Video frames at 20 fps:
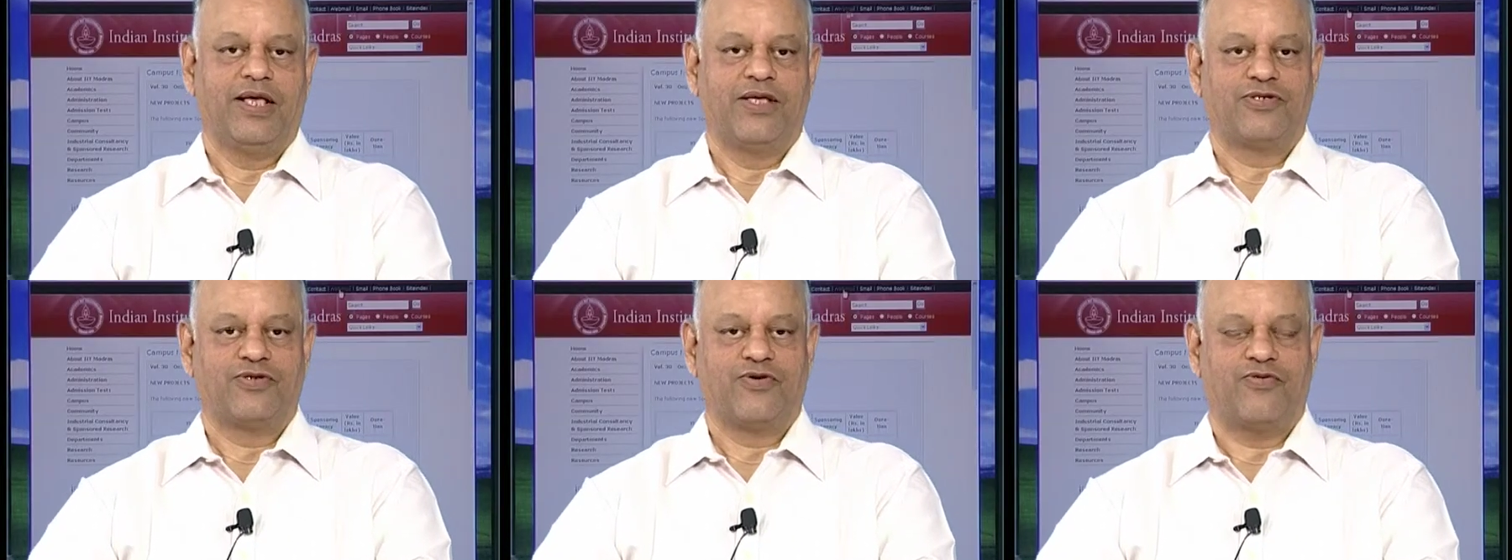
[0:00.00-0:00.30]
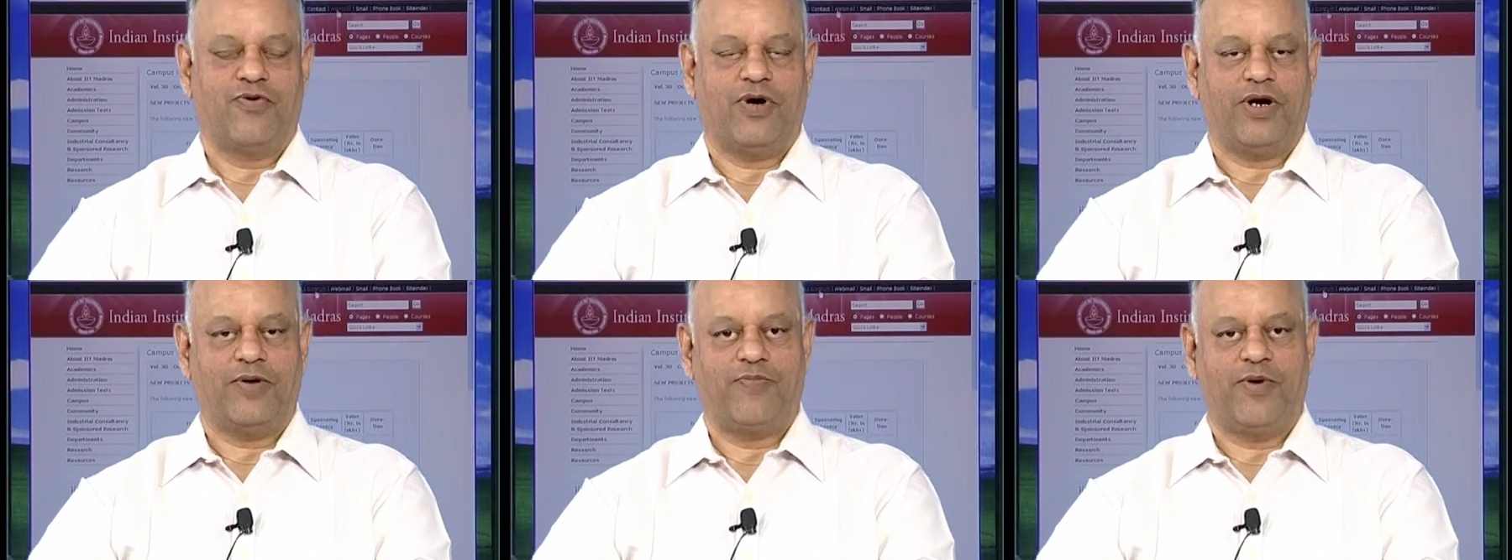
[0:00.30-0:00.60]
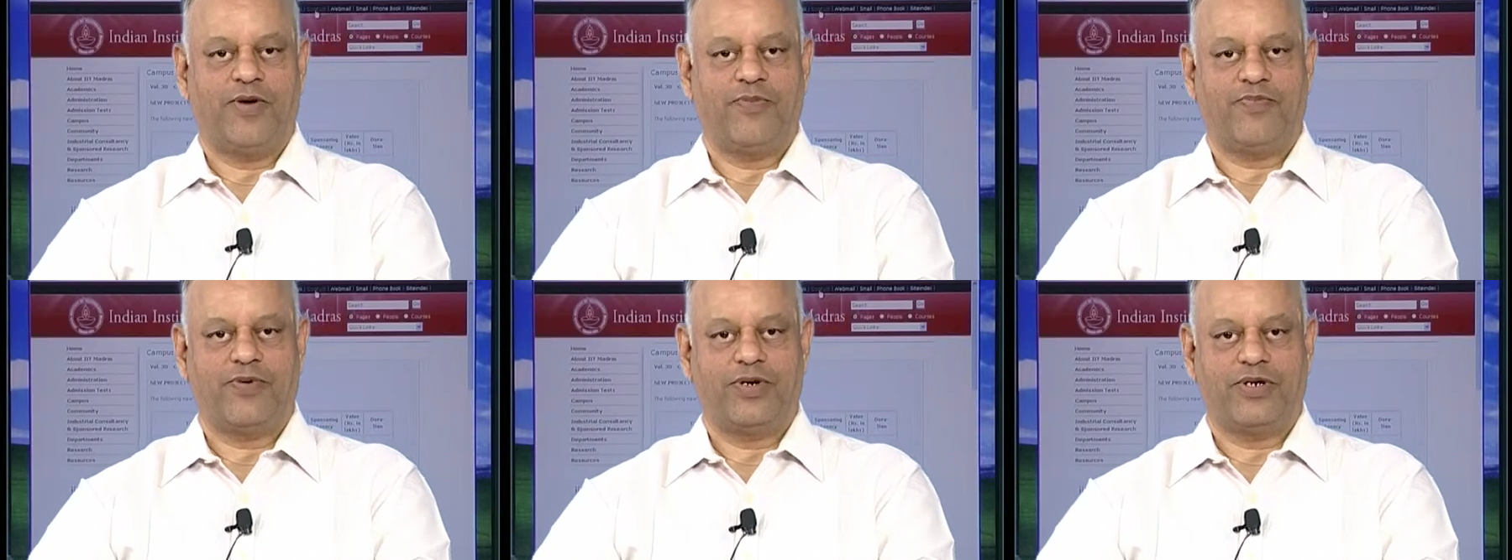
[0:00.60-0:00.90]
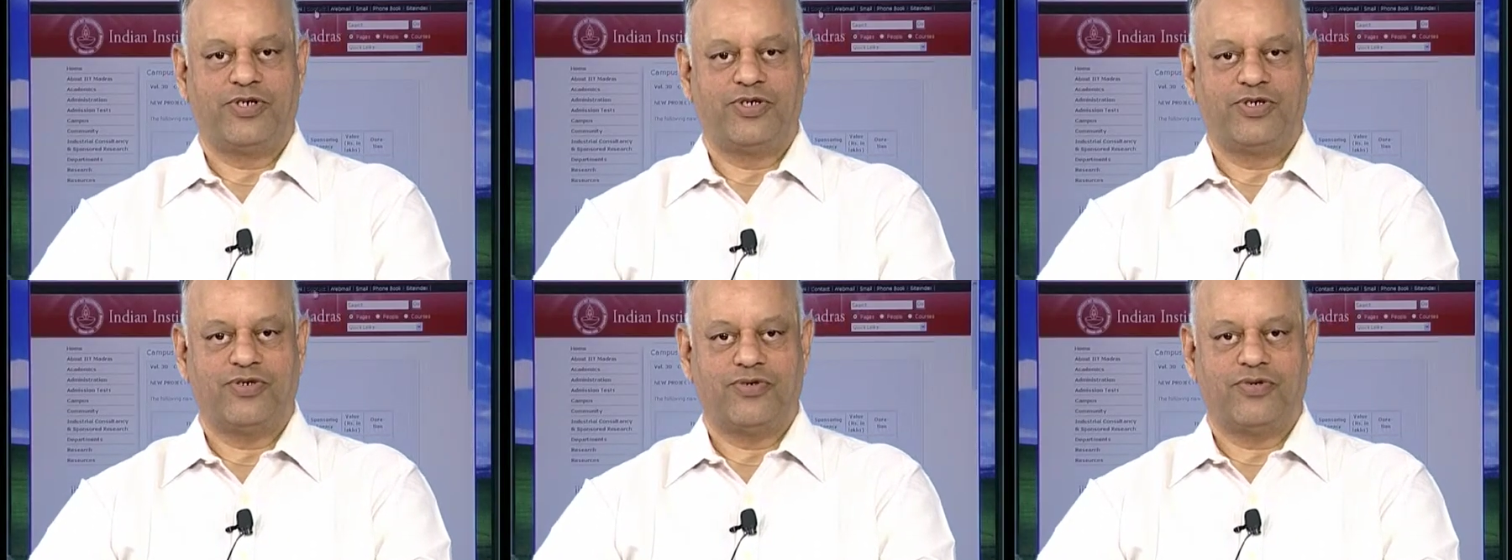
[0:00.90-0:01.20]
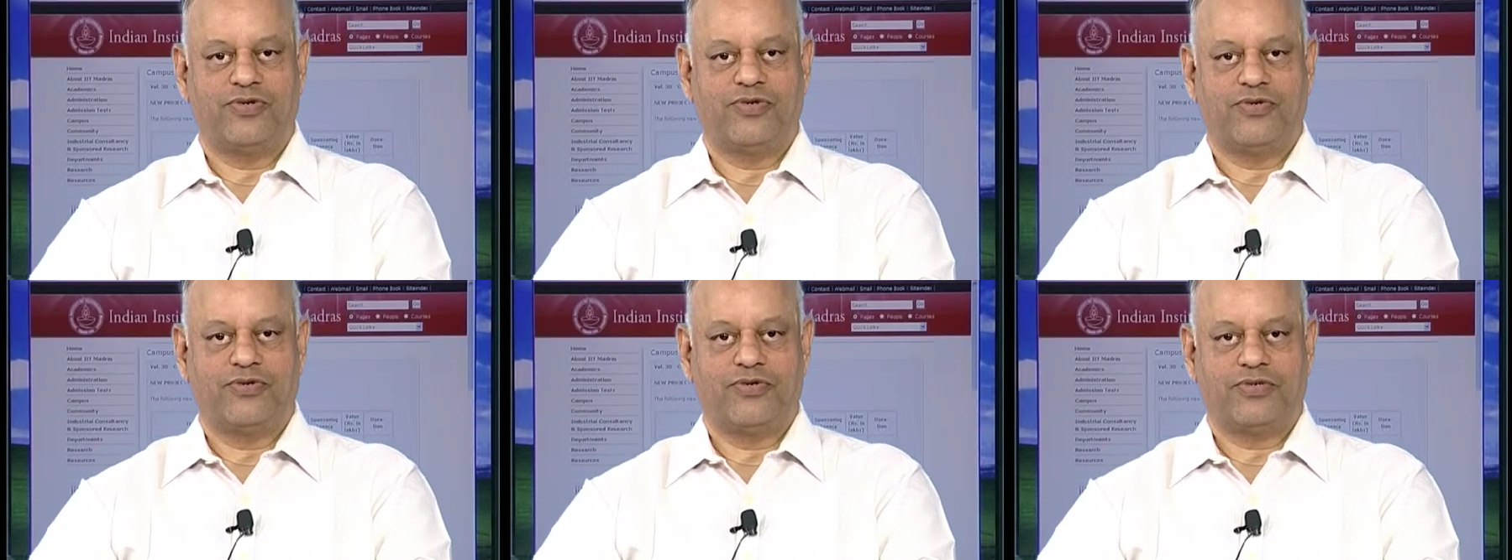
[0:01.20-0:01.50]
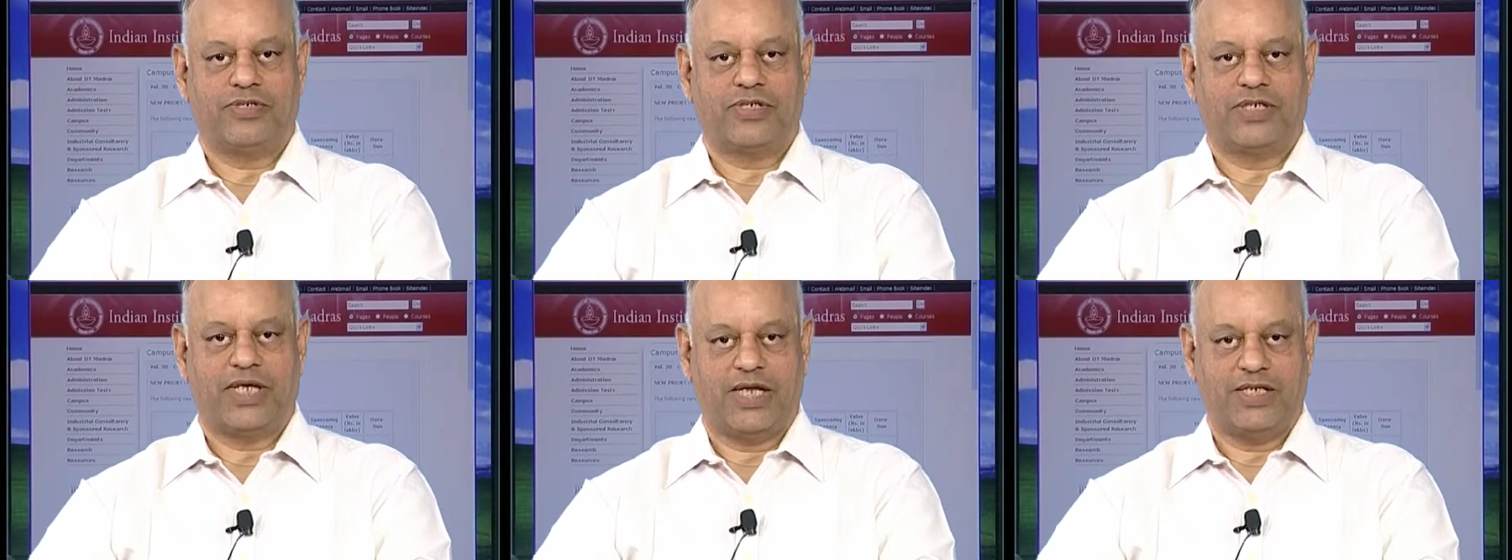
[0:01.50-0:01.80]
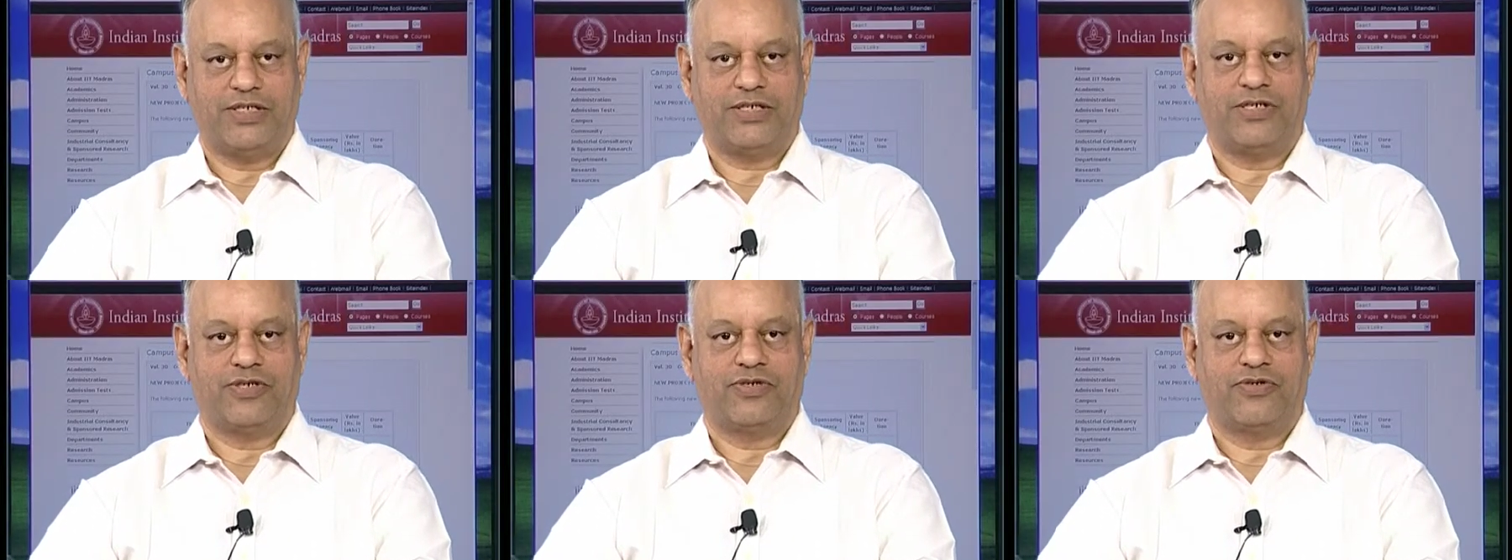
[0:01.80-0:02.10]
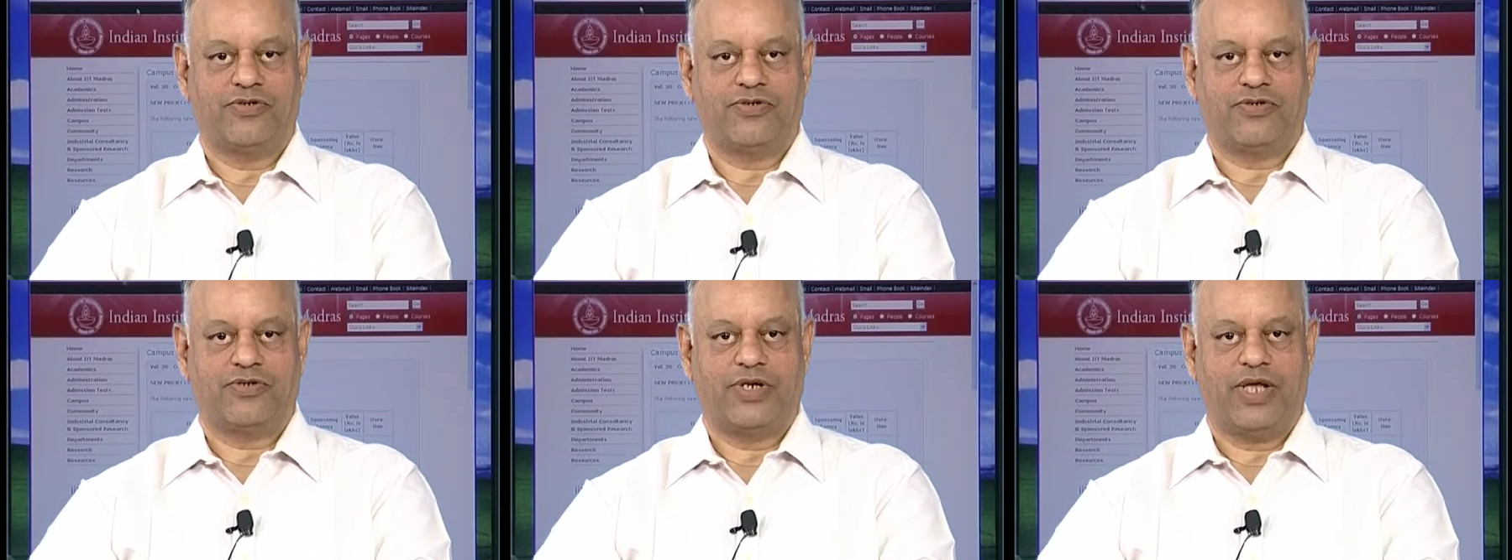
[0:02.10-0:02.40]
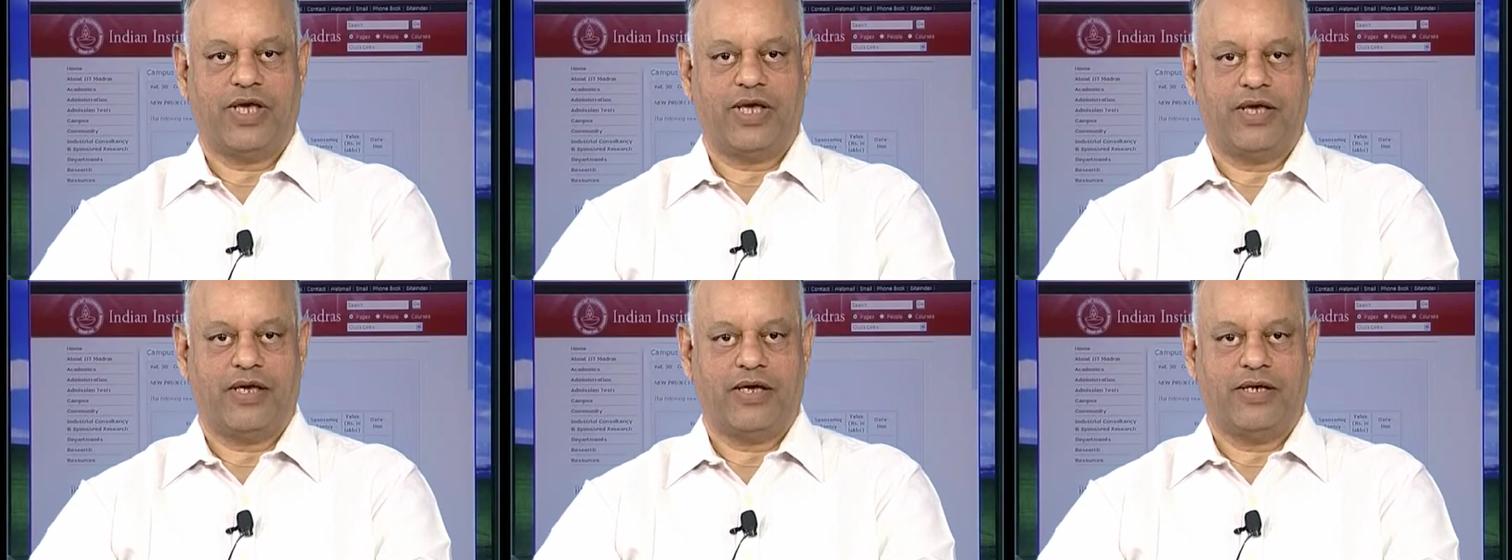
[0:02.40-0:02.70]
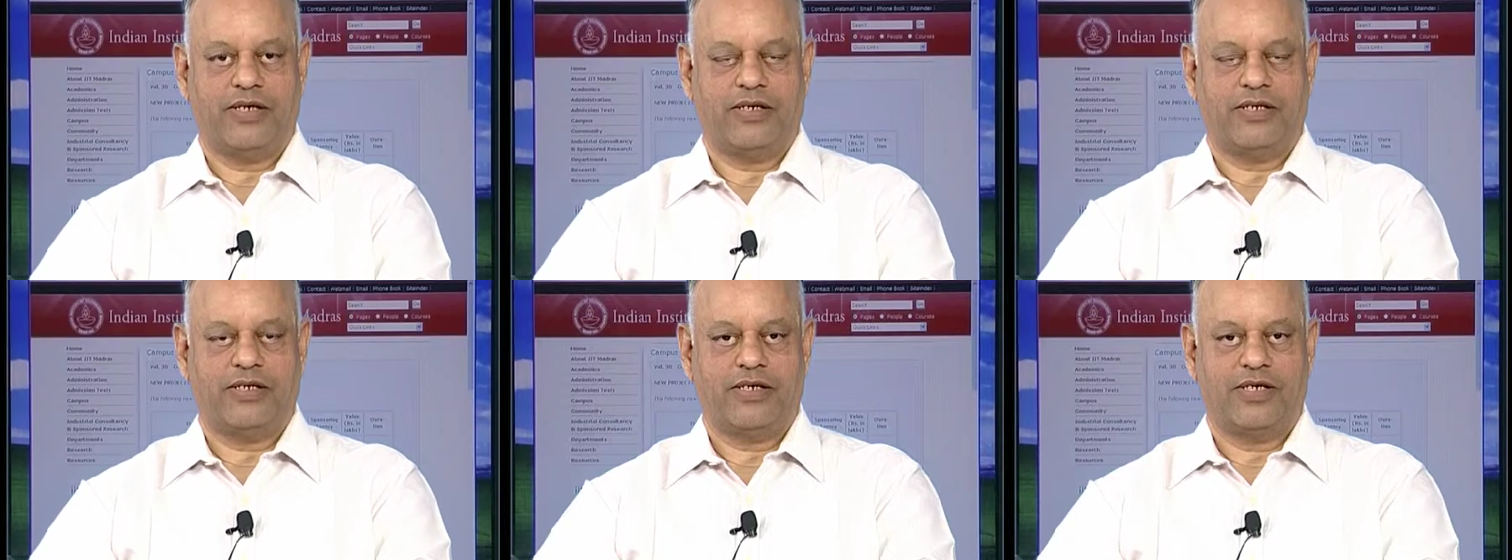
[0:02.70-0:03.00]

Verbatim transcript: So what people tend to do today